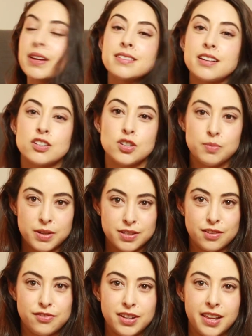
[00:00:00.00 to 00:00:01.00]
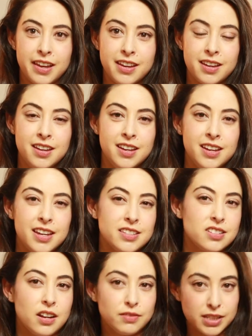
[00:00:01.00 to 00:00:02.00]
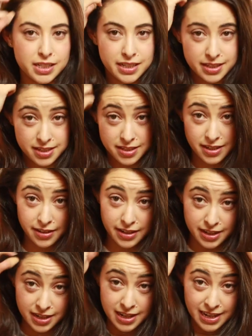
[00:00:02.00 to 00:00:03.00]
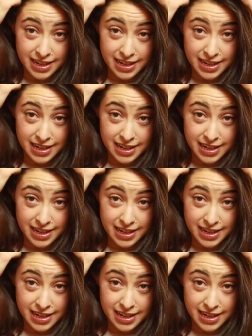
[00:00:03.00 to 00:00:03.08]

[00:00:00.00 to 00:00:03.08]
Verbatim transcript: by section because I feel like it's not really necessary.